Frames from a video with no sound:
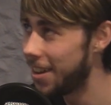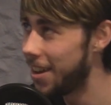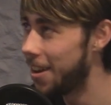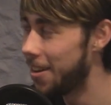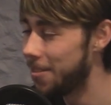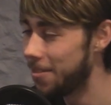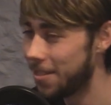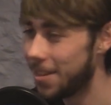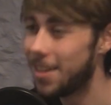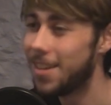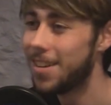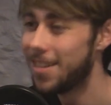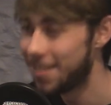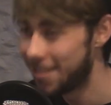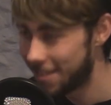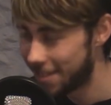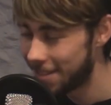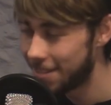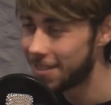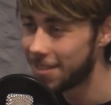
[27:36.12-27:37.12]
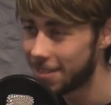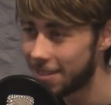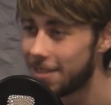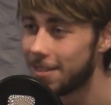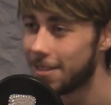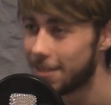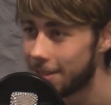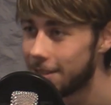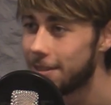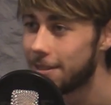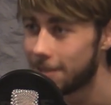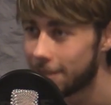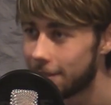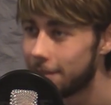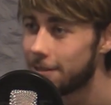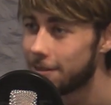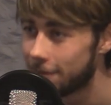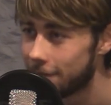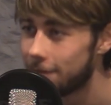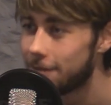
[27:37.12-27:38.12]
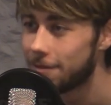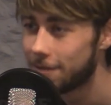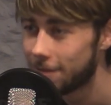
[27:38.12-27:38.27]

the support was like, I was kind of